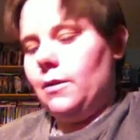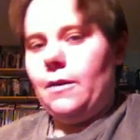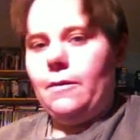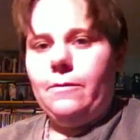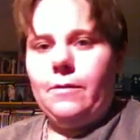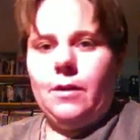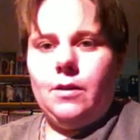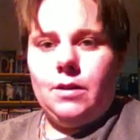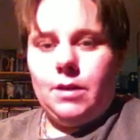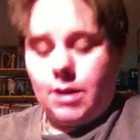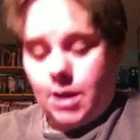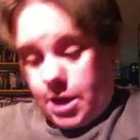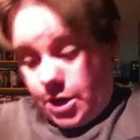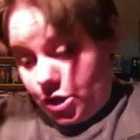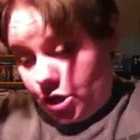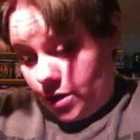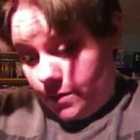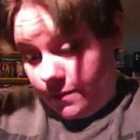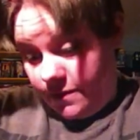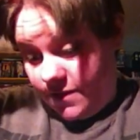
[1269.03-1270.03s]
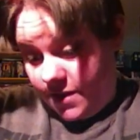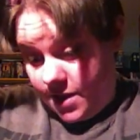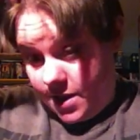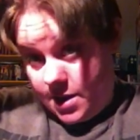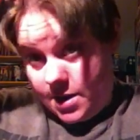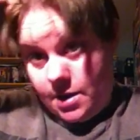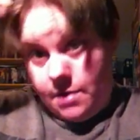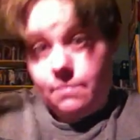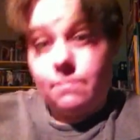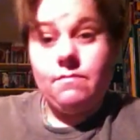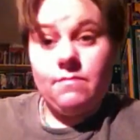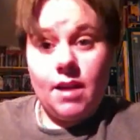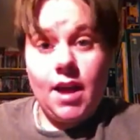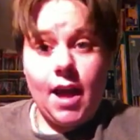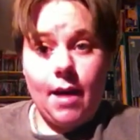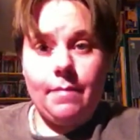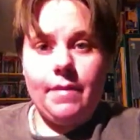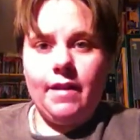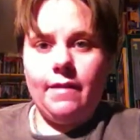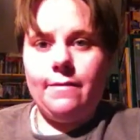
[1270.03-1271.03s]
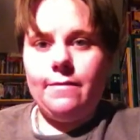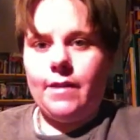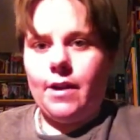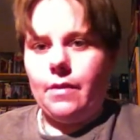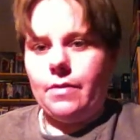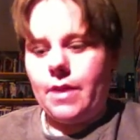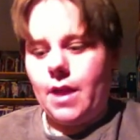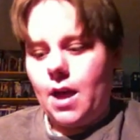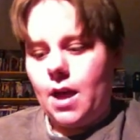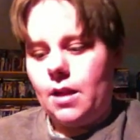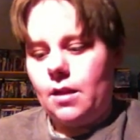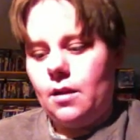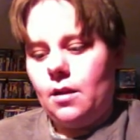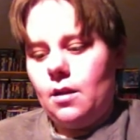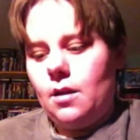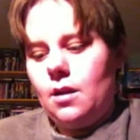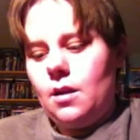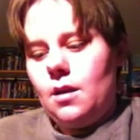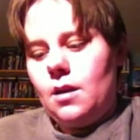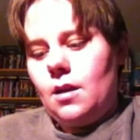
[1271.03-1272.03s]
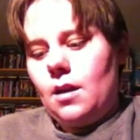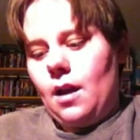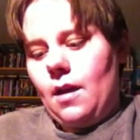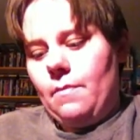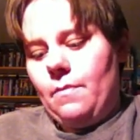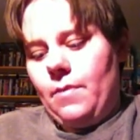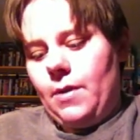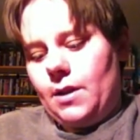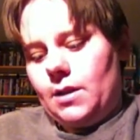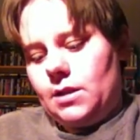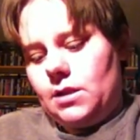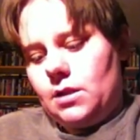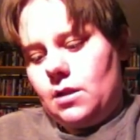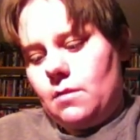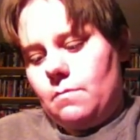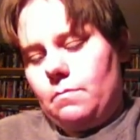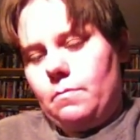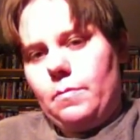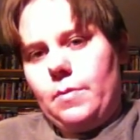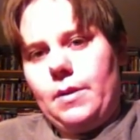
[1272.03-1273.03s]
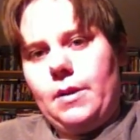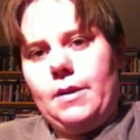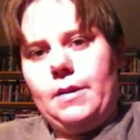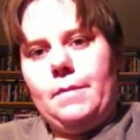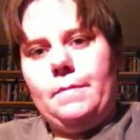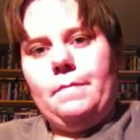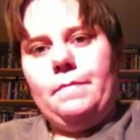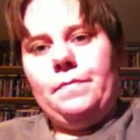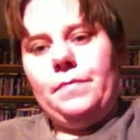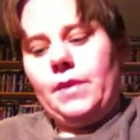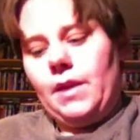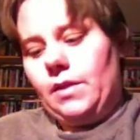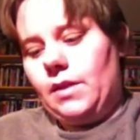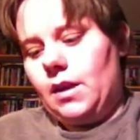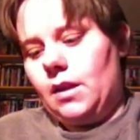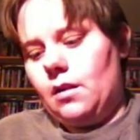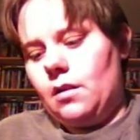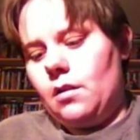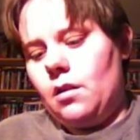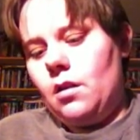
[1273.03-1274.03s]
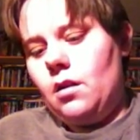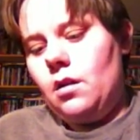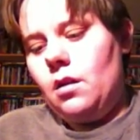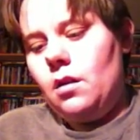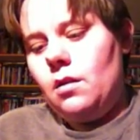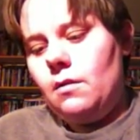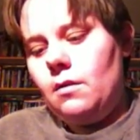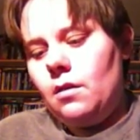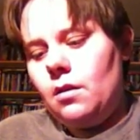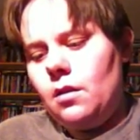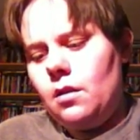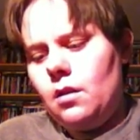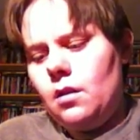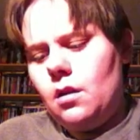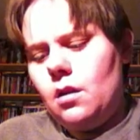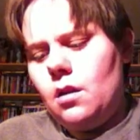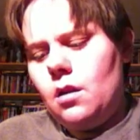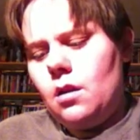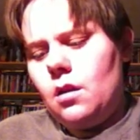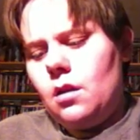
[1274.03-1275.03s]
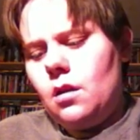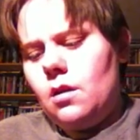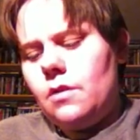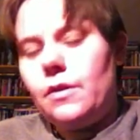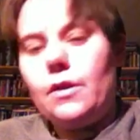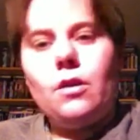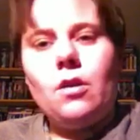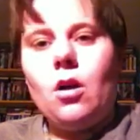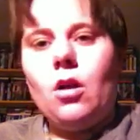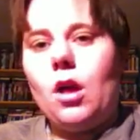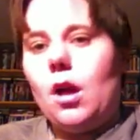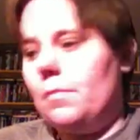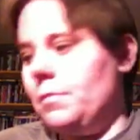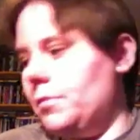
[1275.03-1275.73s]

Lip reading: one I found at HMV, and I'm happy I found that. I picked up, and they're all